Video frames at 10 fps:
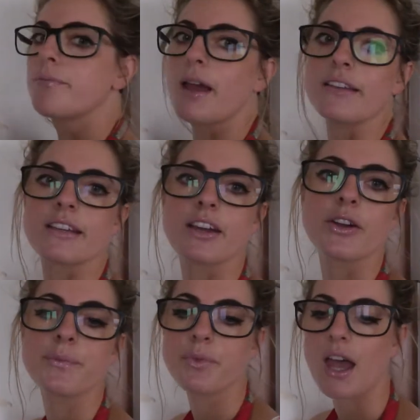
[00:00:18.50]

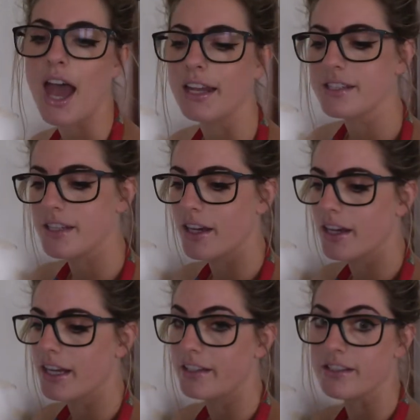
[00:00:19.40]
Mexico and
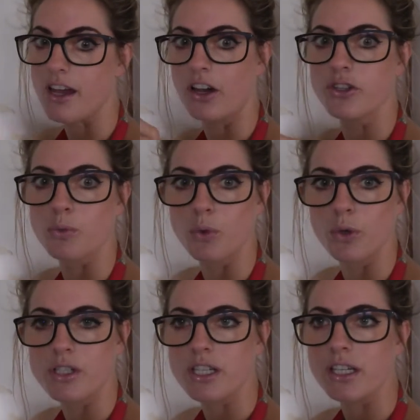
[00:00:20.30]
he does
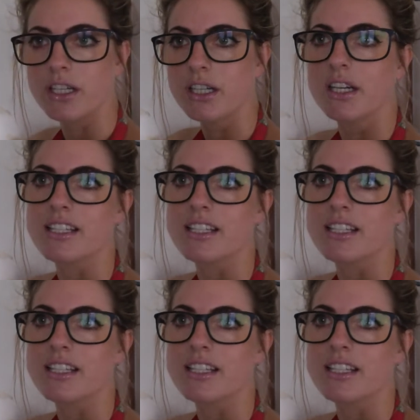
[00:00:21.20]
underwater.